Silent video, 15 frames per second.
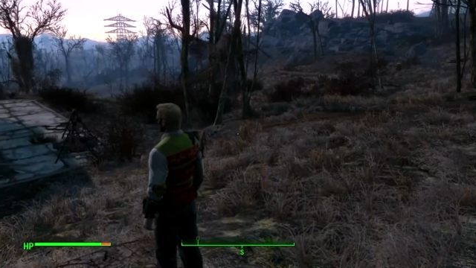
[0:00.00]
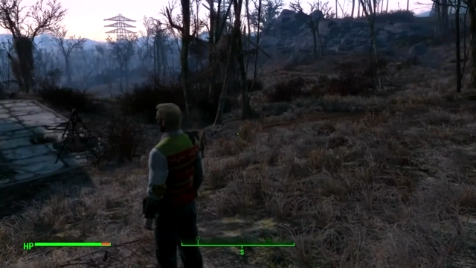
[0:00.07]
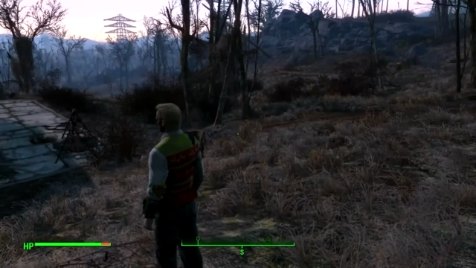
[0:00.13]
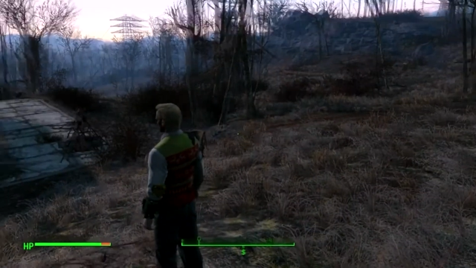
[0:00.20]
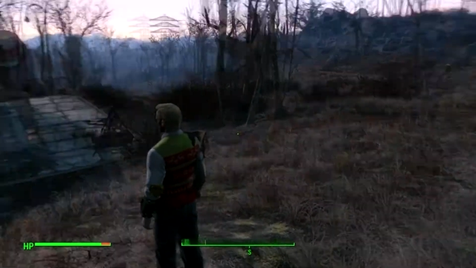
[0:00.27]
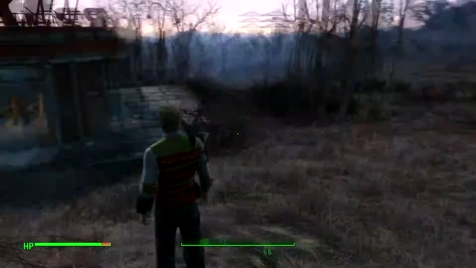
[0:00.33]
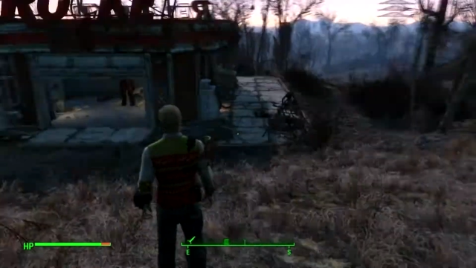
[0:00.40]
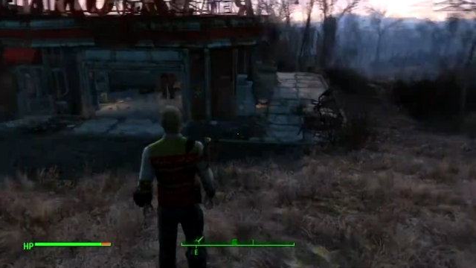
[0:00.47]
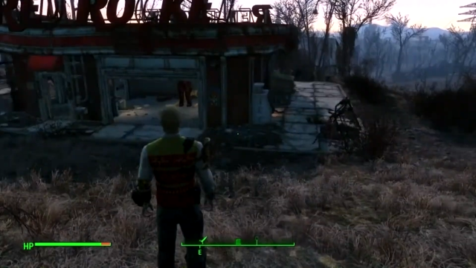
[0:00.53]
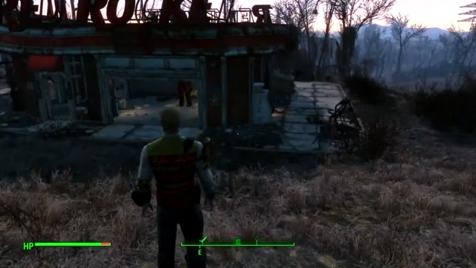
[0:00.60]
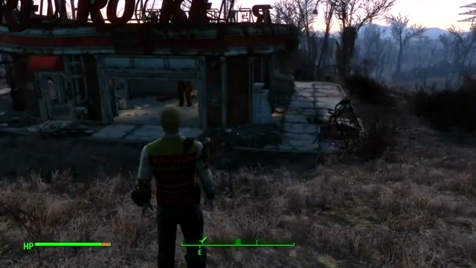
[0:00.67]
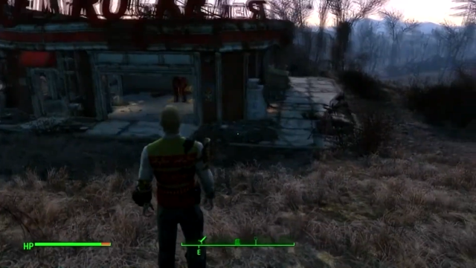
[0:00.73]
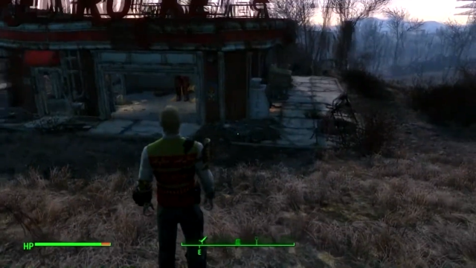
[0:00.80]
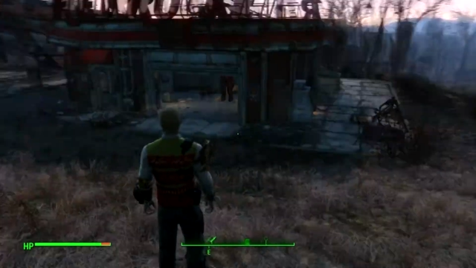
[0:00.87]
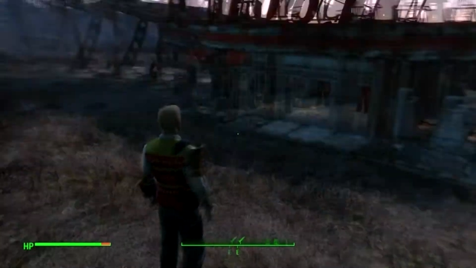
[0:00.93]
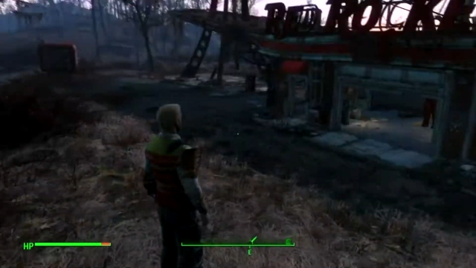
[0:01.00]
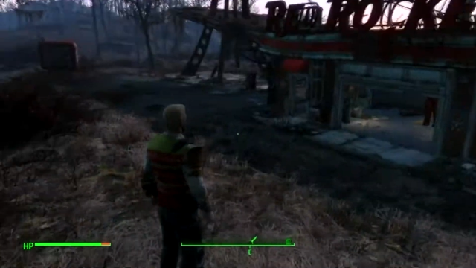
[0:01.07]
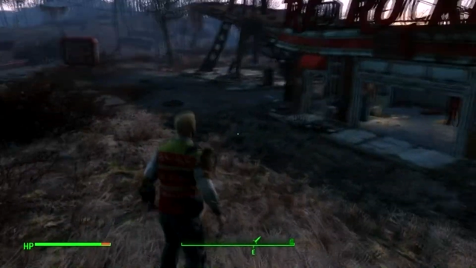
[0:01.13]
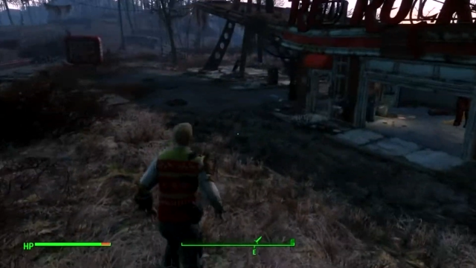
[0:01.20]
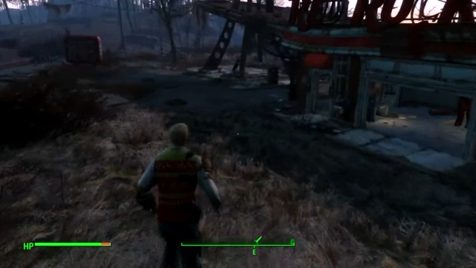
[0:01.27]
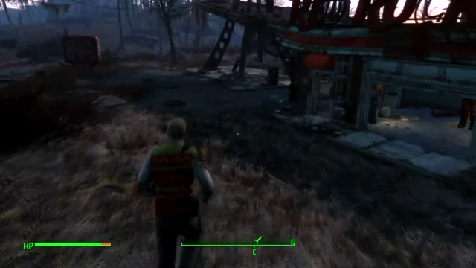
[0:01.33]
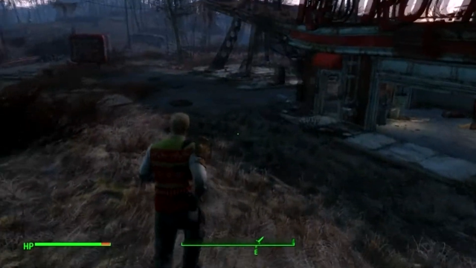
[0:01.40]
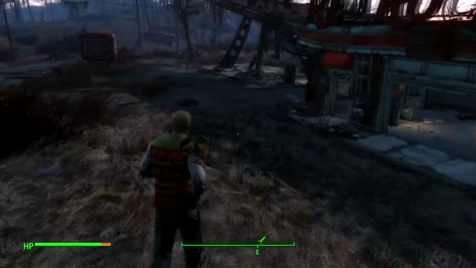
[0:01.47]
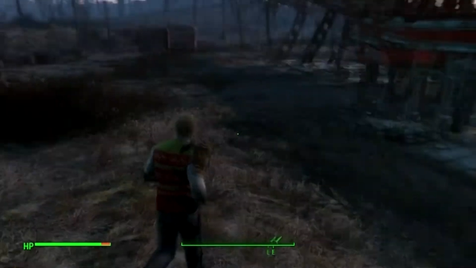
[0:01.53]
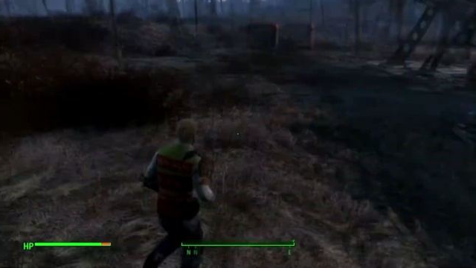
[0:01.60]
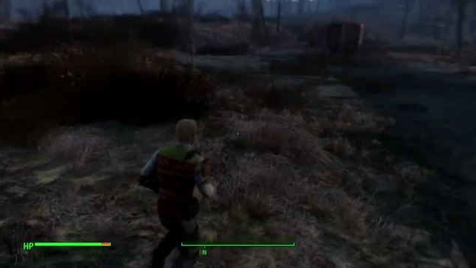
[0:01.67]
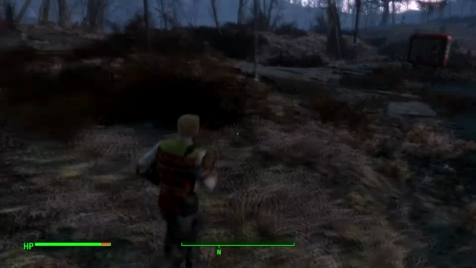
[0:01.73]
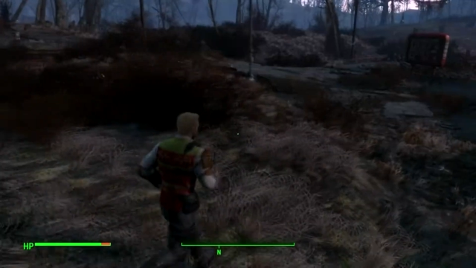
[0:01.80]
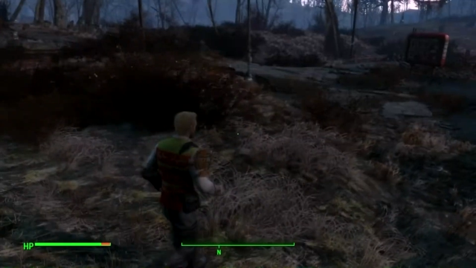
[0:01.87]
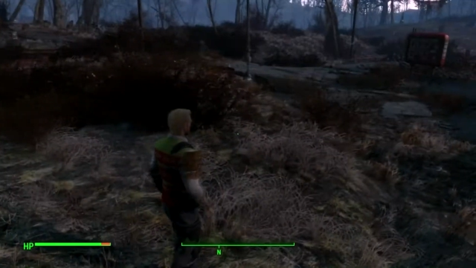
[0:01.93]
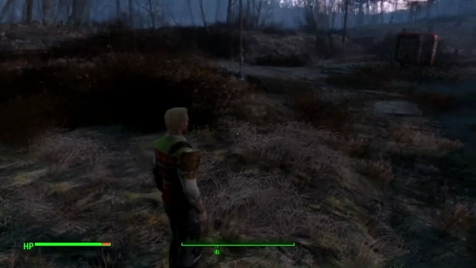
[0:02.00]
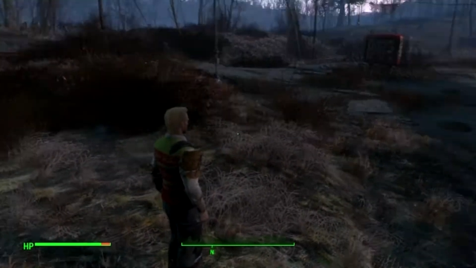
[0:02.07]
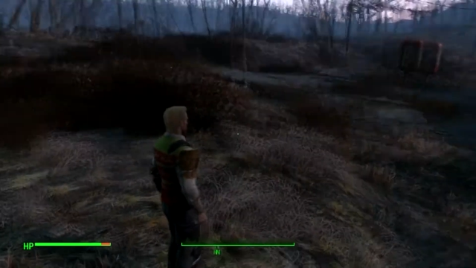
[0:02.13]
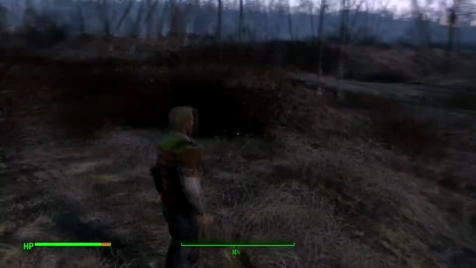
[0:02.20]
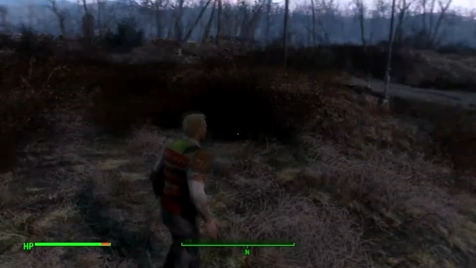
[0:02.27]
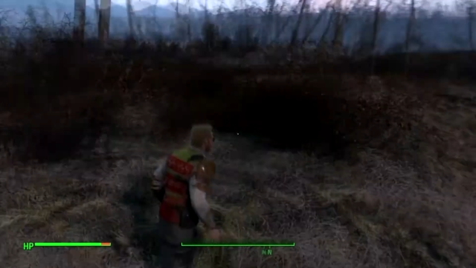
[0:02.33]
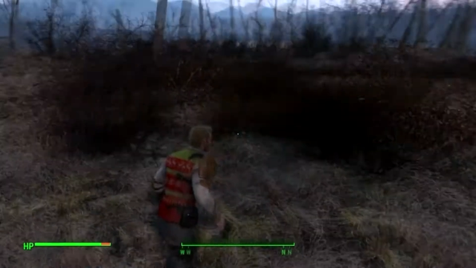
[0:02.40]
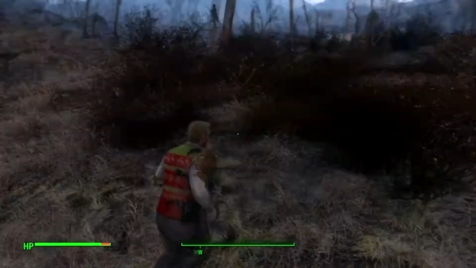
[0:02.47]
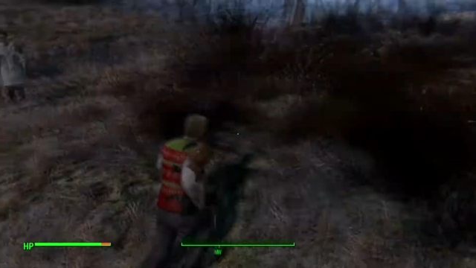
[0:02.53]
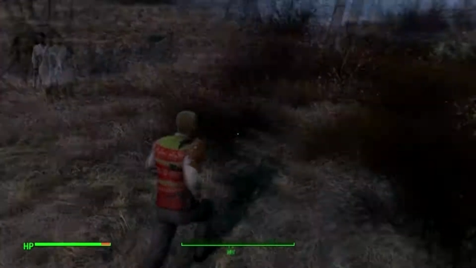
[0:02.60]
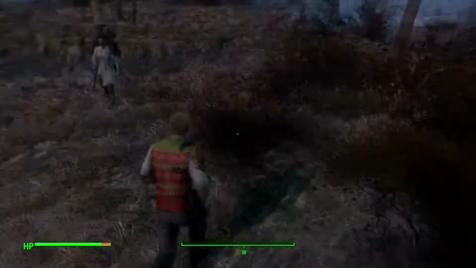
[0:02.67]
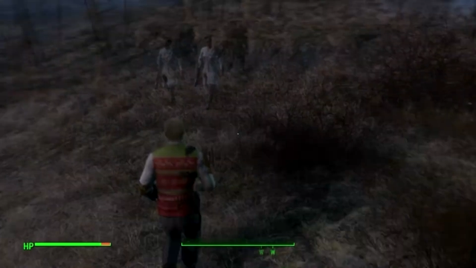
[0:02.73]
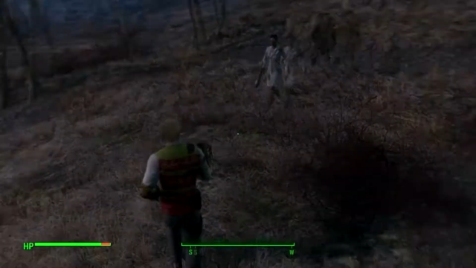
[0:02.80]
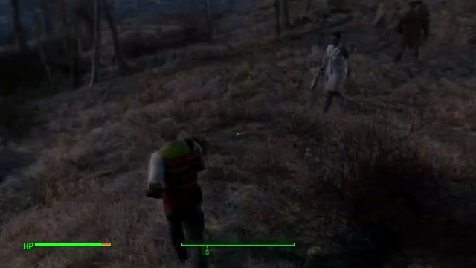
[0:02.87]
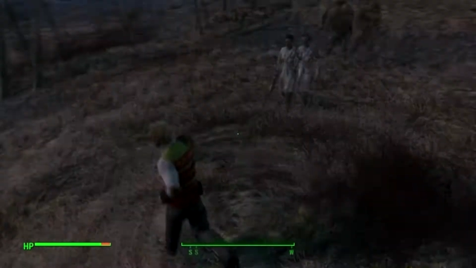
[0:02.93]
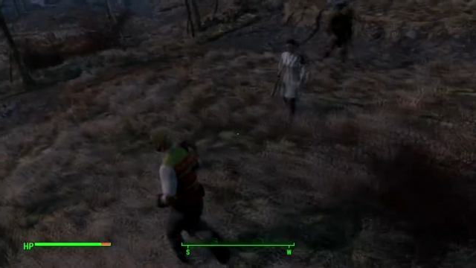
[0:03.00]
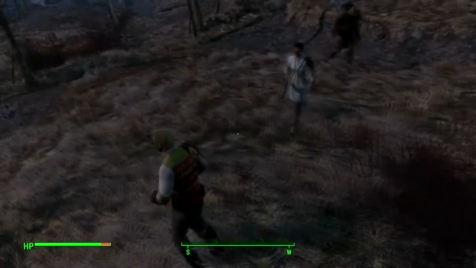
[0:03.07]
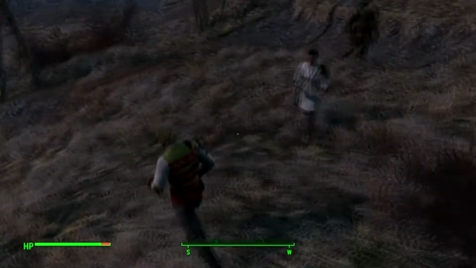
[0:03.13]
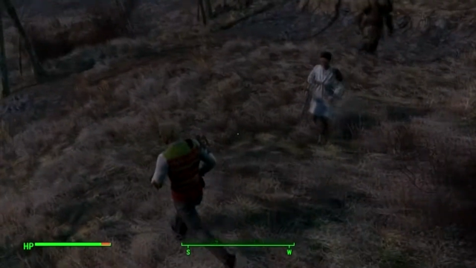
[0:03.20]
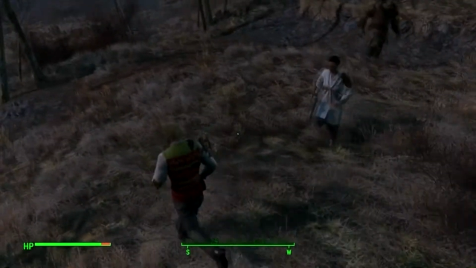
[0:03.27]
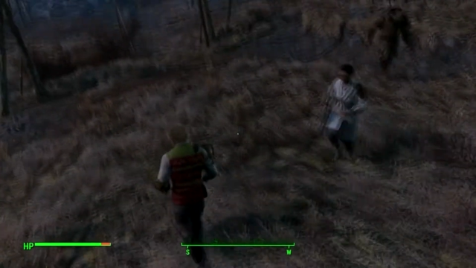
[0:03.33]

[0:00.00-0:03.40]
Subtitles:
(no speaker visible)